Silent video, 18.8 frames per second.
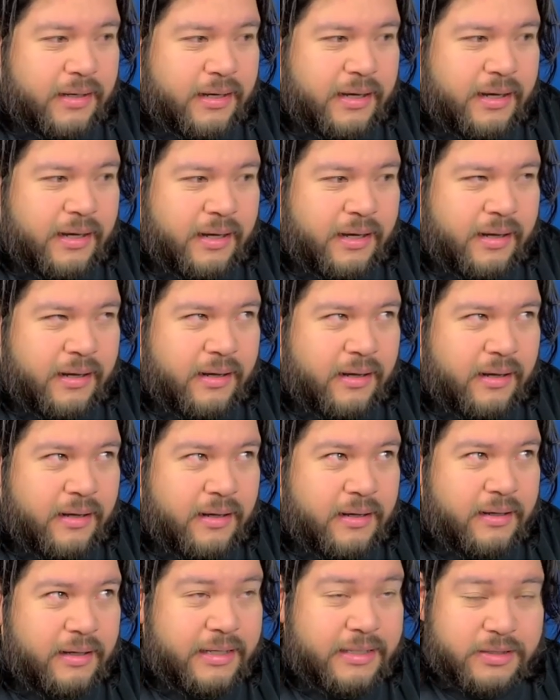uh,
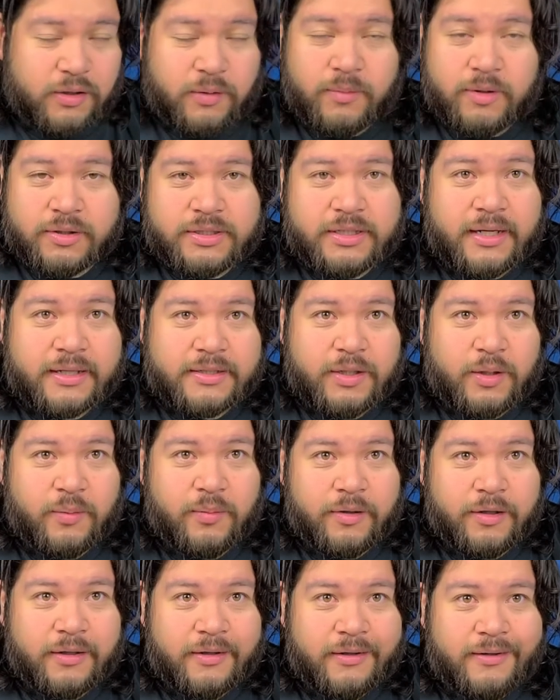it's almost
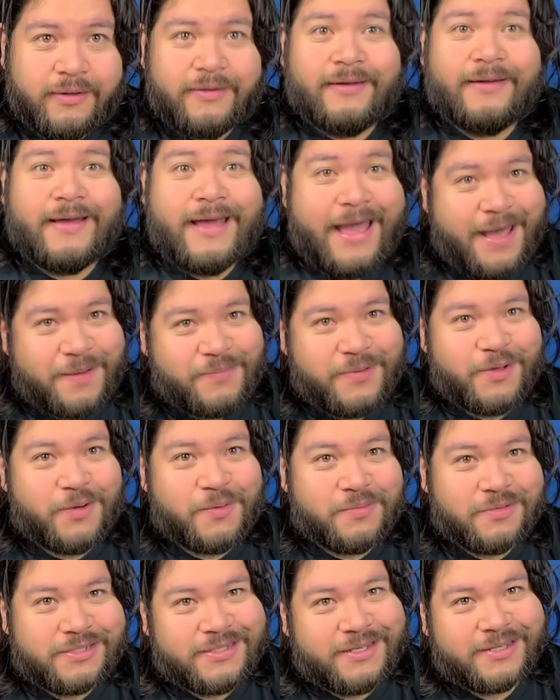October. Happy
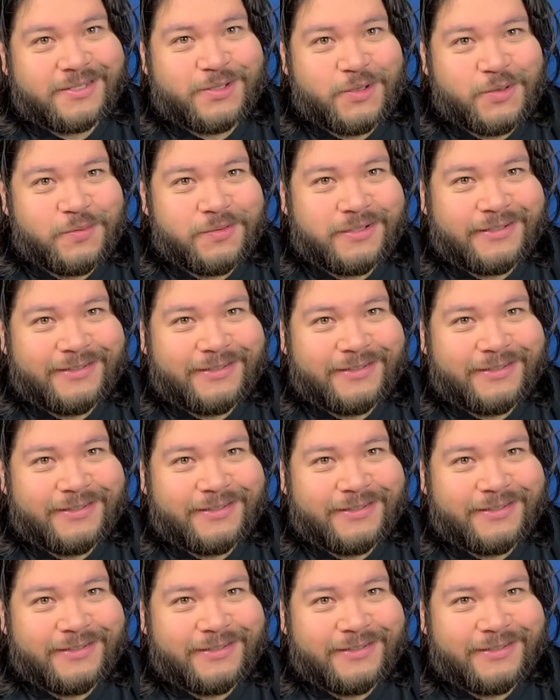almost October.